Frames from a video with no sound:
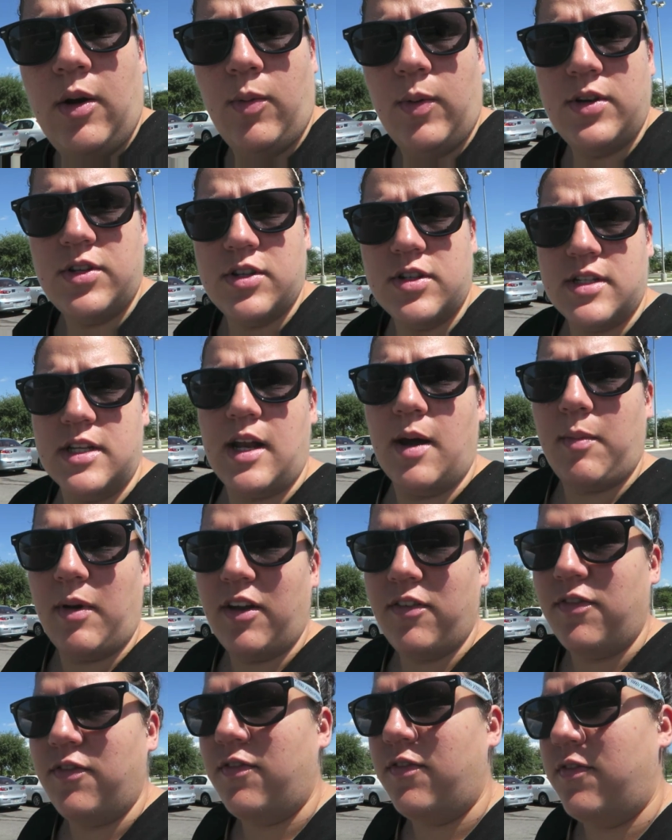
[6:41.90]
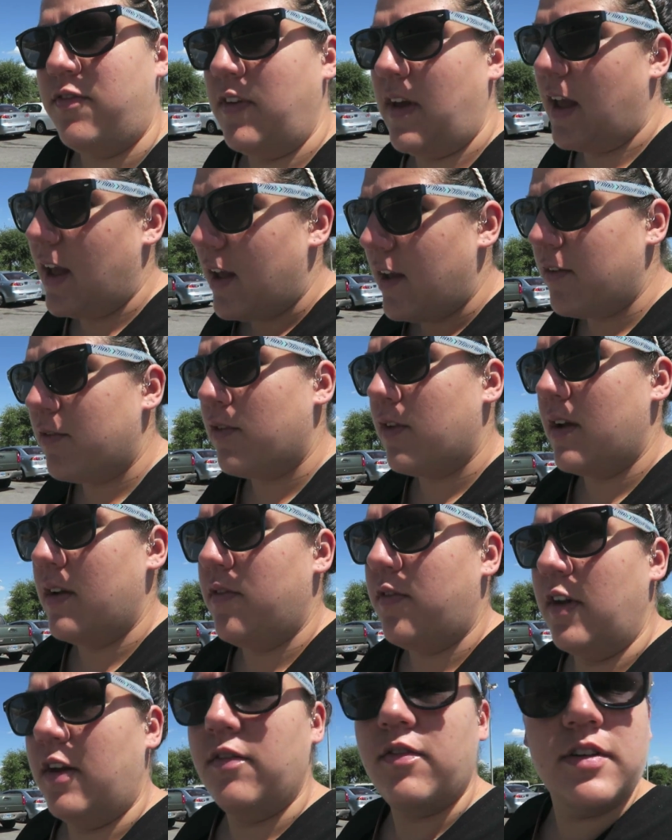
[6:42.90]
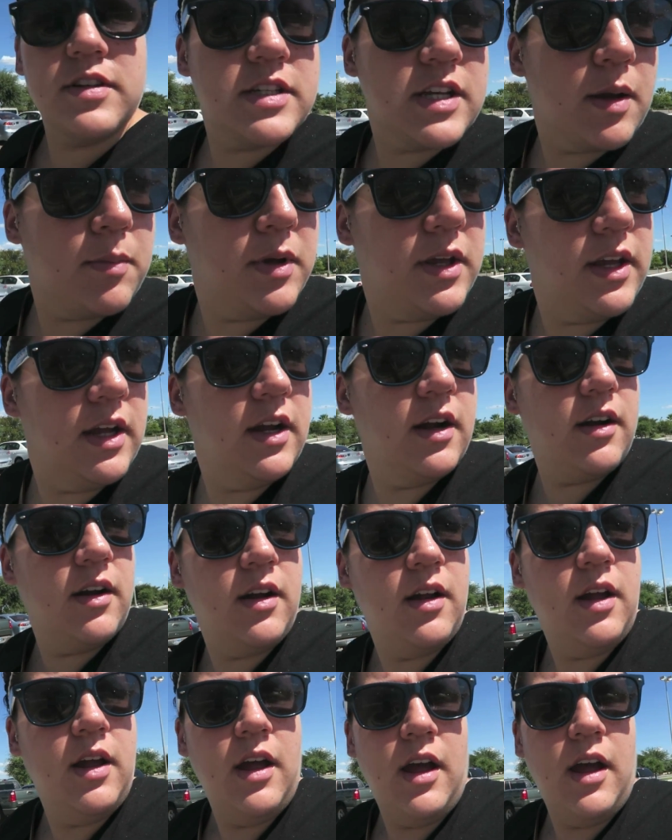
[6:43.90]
winter's not my favorite, favorite time of year.